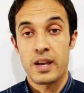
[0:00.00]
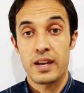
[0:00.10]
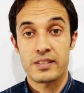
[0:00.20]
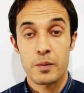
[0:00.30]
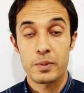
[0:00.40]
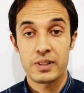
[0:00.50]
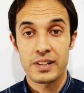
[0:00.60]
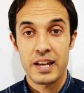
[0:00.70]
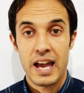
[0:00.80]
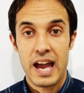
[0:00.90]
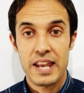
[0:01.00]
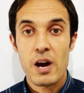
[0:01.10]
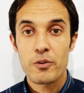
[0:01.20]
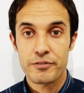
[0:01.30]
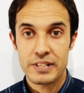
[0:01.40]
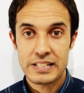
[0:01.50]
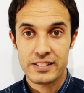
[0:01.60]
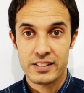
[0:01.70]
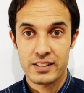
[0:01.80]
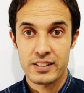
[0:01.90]
Example, a noun
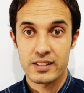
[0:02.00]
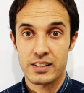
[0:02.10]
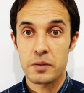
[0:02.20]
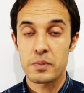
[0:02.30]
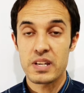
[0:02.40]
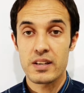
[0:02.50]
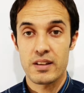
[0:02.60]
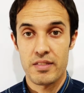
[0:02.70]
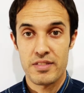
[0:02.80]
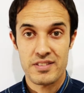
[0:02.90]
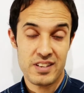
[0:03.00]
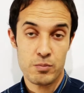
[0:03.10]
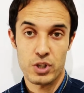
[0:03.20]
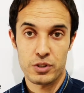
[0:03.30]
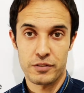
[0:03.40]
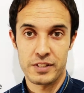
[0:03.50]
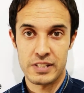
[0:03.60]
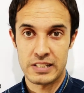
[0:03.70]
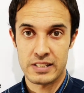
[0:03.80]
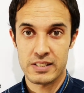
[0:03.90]
phrase can be the subject of the
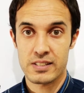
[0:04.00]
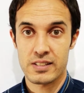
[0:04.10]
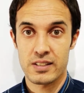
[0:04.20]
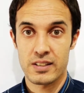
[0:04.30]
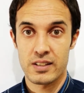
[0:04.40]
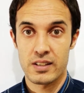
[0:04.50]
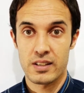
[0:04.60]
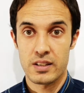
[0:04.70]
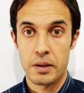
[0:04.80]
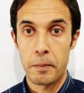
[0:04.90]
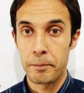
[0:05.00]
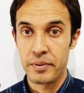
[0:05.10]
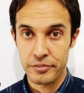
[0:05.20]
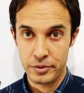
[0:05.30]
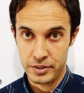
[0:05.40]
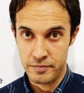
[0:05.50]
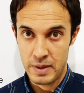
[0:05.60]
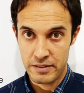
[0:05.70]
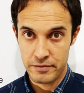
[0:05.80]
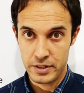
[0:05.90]
sentence before the
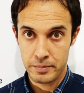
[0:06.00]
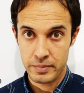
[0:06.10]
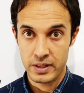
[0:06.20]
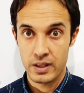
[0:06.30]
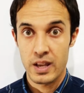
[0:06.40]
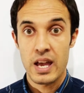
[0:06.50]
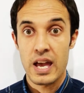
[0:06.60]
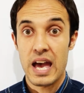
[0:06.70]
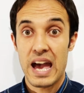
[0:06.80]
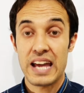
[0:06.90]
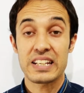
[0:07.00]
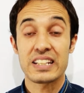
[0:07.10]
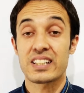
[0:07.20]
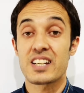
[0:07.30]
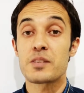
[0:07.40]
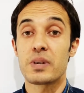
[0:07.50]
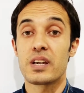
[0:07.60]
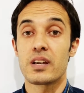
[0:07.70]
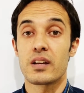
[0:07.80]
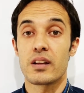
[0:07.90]
main verb, and it can
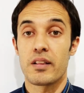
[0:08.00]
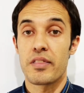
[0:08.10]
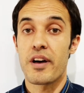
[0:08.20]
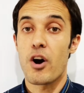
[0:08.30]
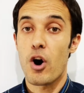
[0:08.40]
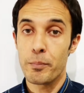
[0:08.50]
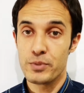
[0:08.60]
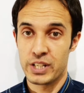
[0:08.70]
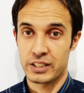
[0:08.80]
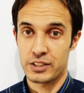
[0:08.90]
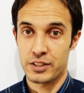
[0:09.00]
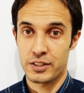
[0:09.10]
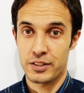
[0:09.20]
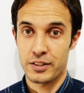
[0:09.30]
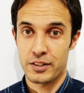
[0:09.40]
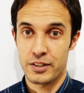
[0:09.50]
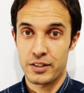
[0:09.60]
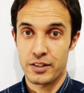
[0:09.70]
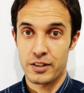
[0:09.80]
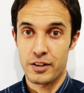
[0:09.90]
be the object
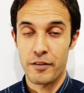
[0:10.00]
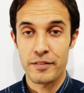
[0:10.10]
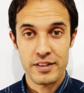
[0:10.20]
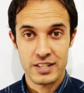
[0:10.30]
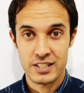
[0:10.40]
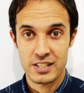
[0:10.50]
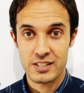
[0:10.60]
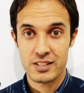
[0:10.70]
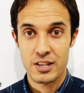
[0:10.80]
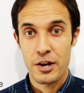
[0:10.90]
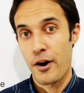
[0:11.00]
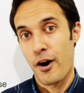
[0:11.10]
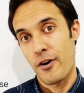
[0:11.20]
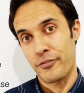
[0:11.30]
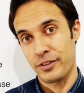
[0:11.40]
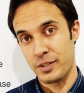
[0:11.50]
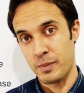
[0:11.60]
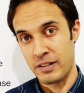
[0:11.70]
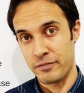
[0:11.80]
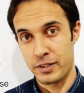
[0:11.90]
of the sentence after the
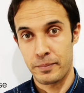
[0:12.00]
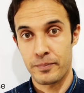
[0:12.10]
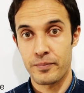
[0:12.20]
main verb.